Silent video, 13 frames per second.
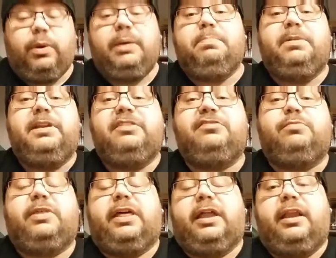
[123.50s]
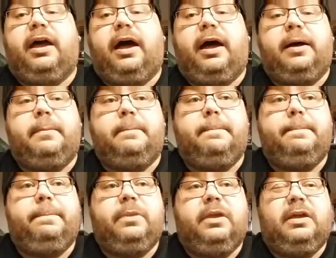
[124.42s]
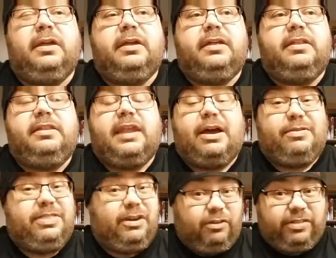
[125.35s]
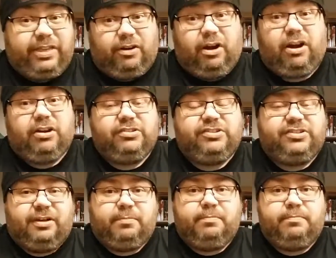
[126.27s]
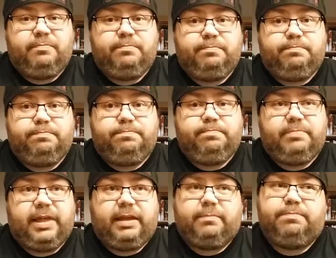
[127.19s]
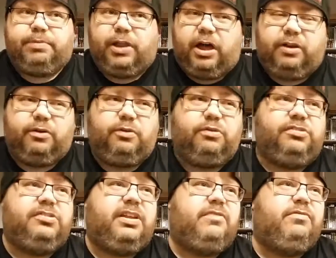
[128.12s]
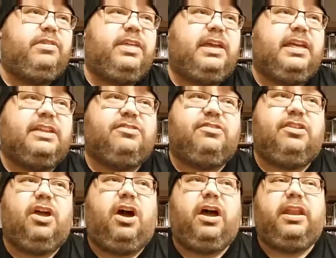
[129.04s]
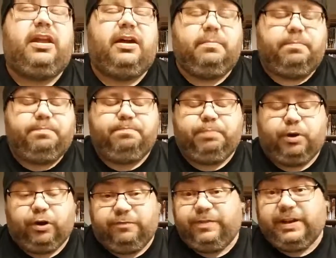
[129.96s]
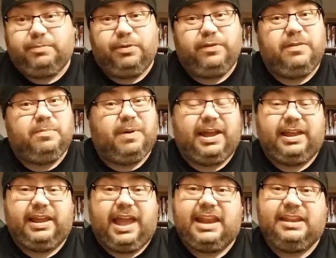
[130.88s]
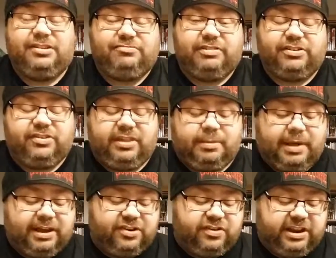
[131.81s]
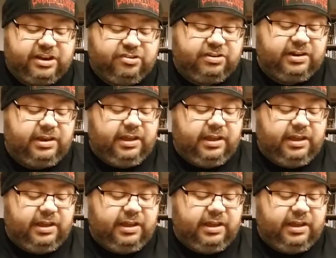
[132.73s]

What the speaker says: pleased with it. Now, there are some, like, plot holes and everything. It's not a perfect movie by any stretch of the imagination,